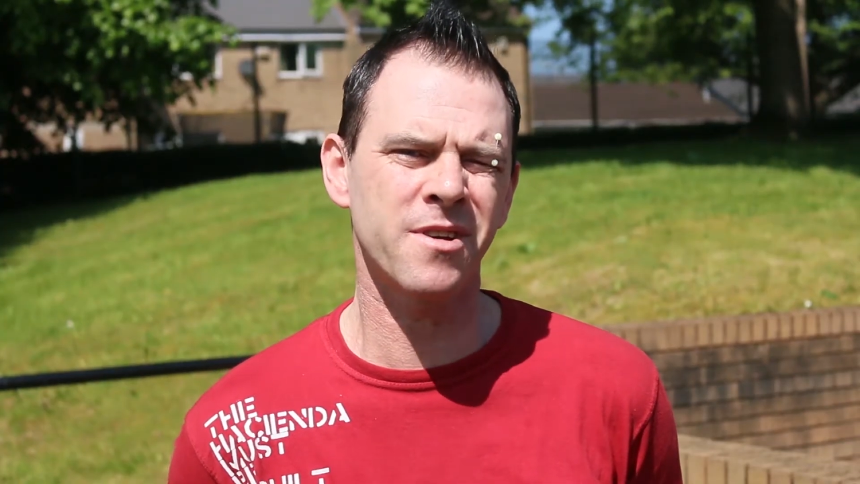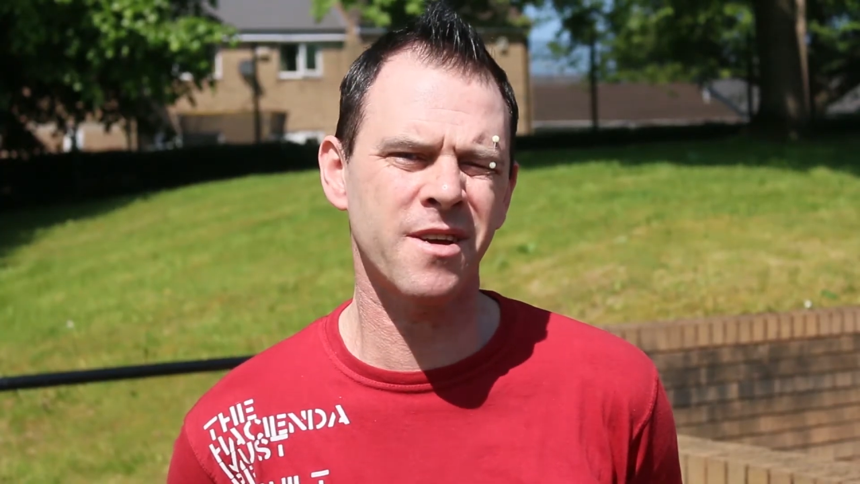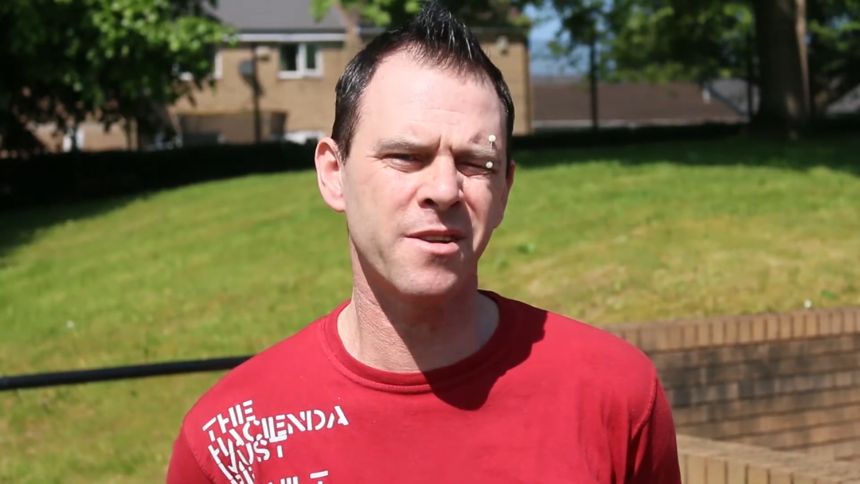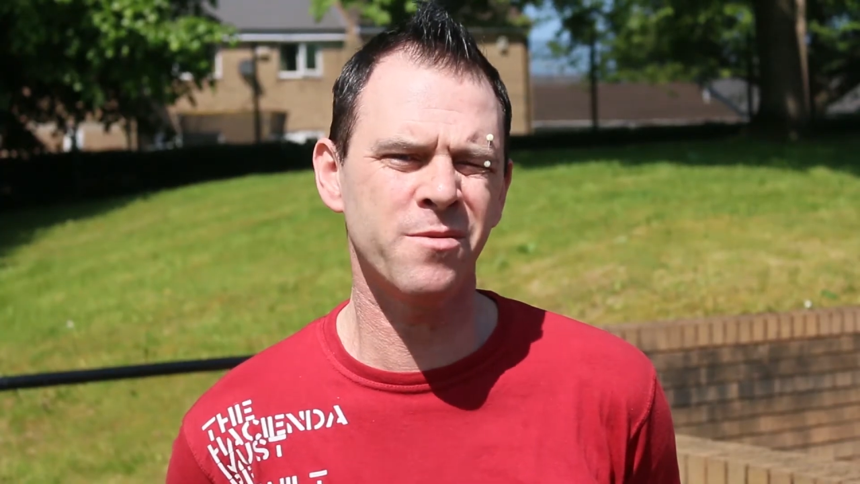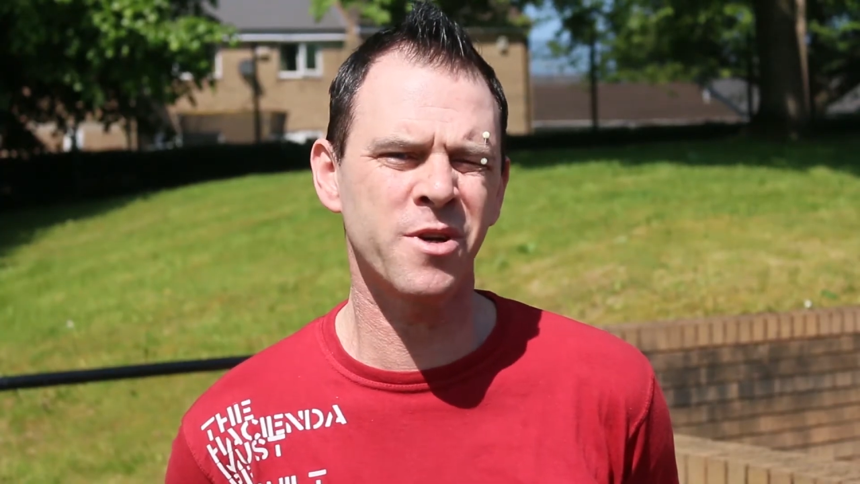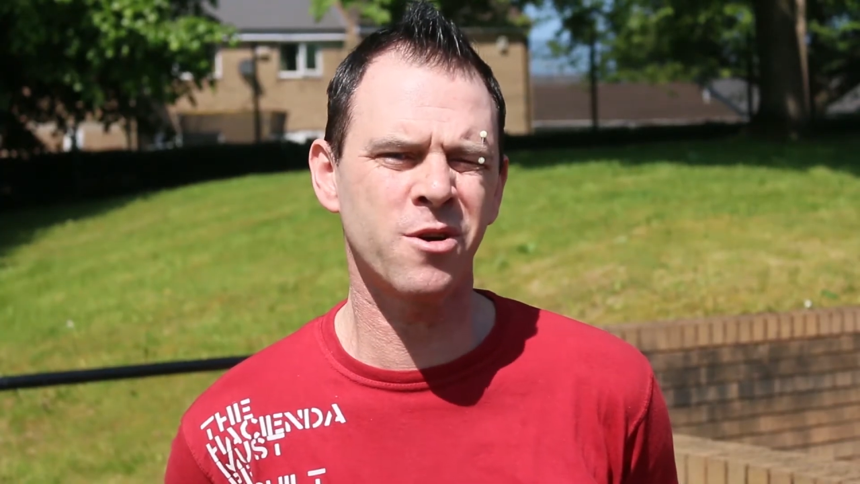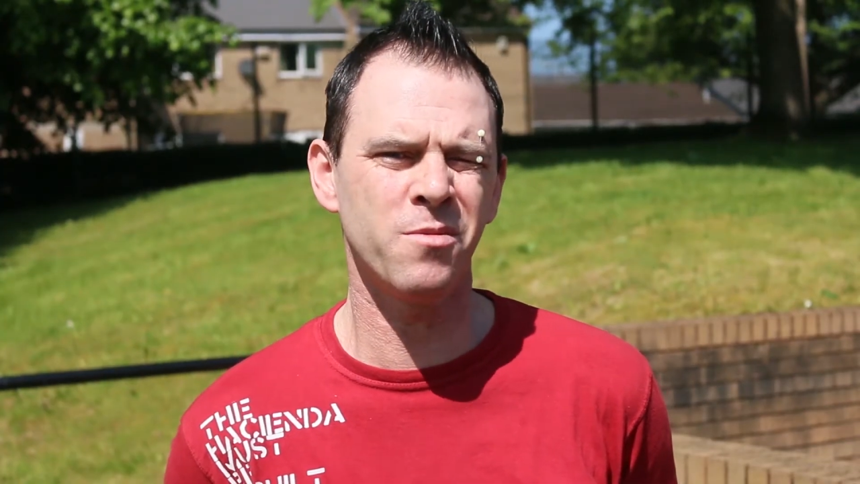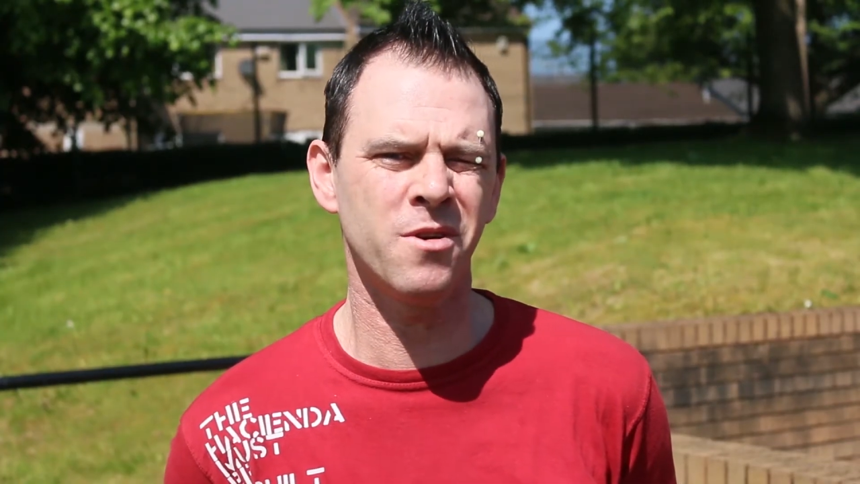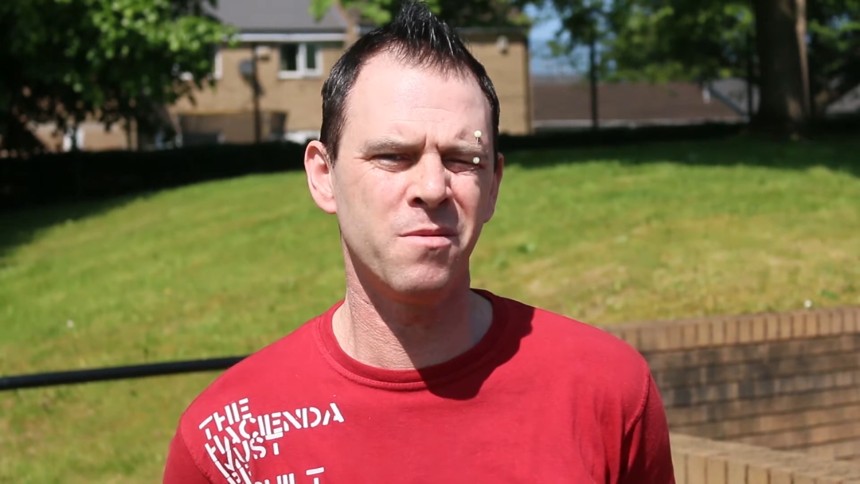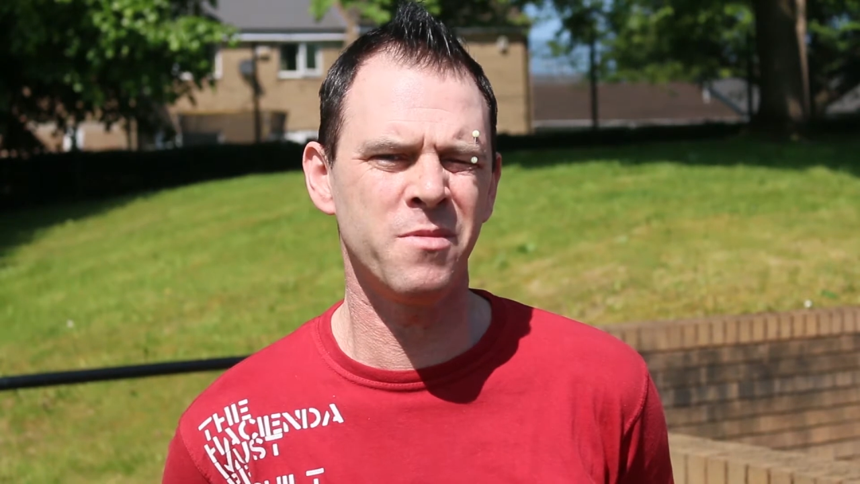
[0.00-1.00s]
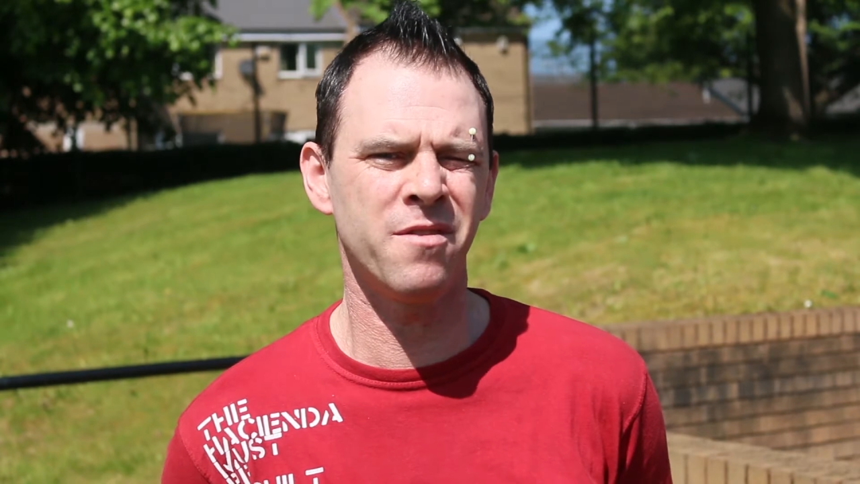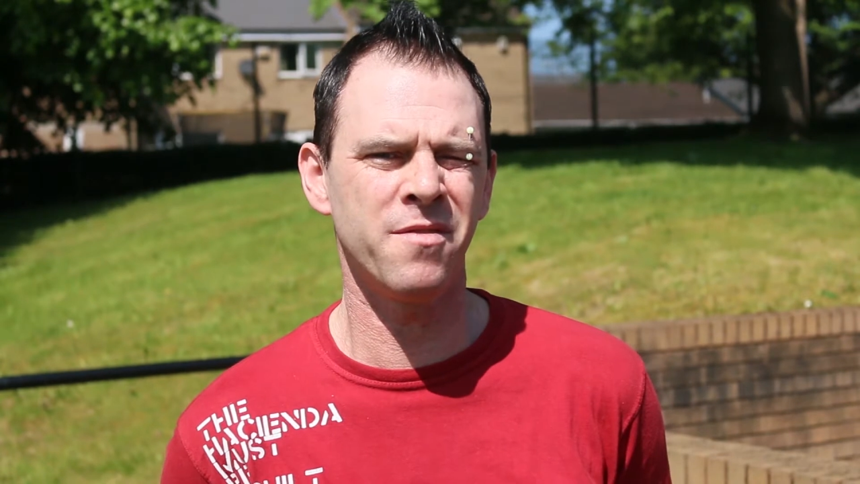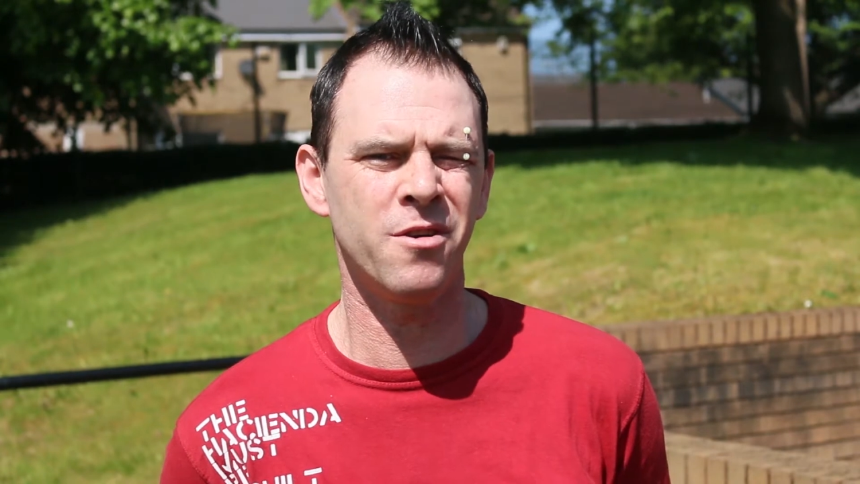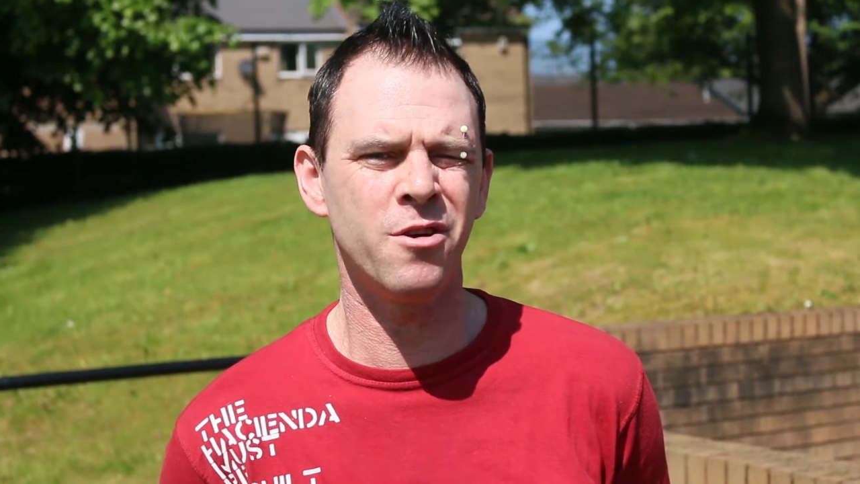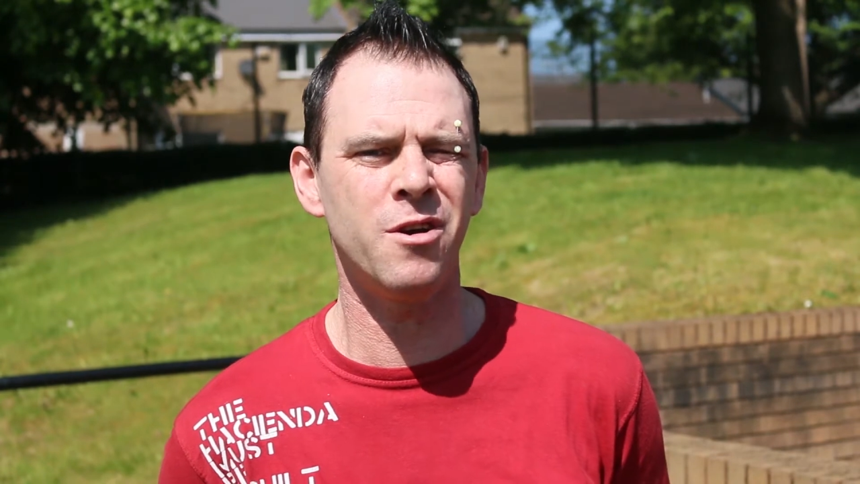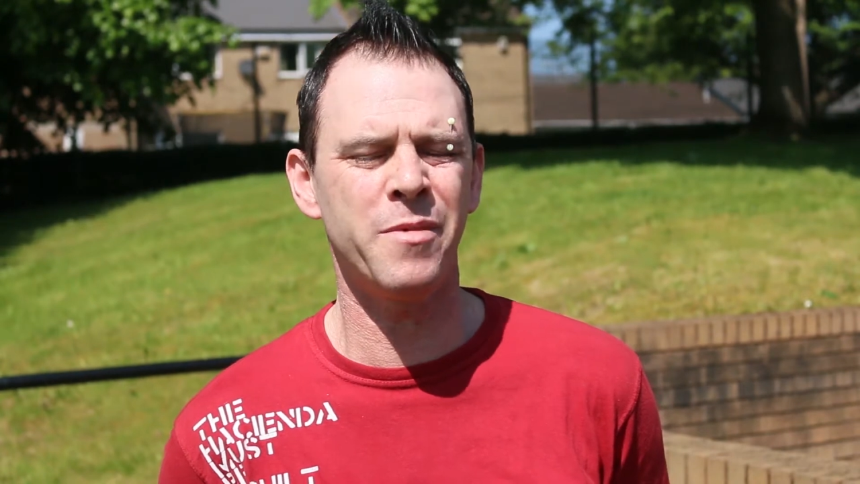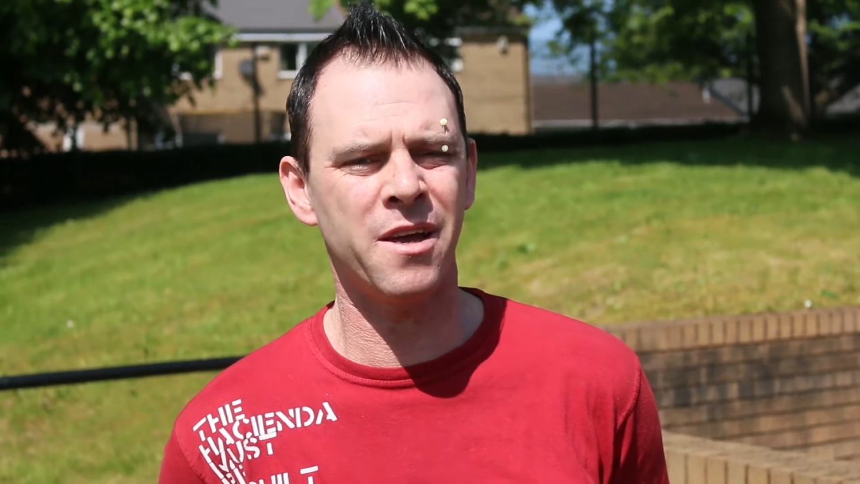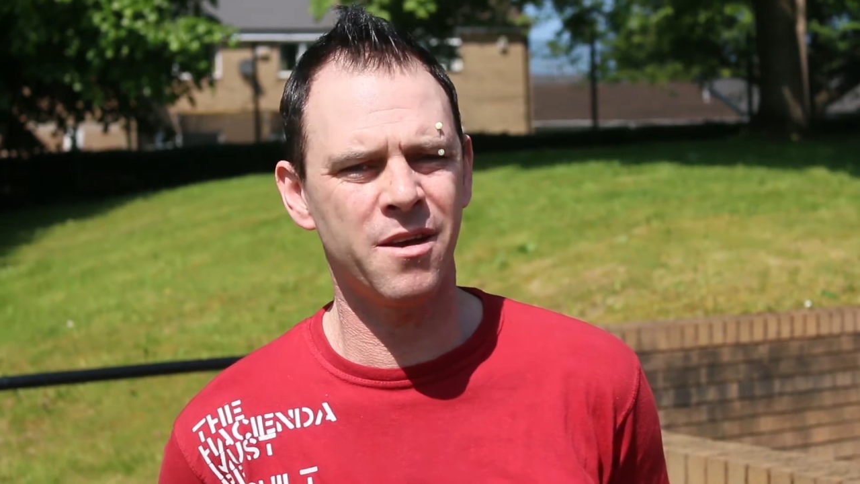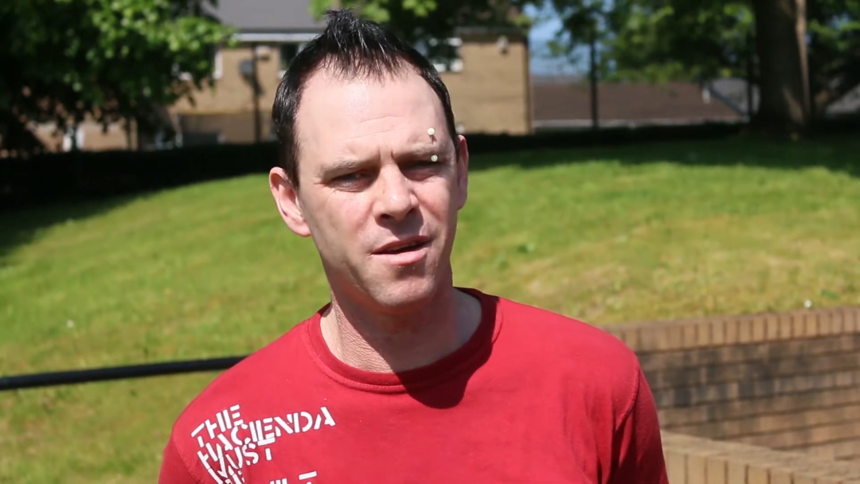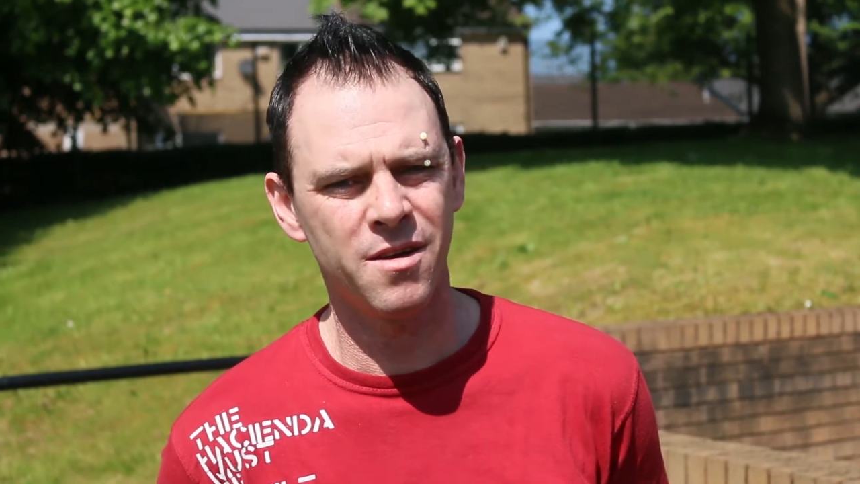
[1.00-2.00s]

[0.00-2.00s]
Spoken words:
I kind of become a bit of a hermit,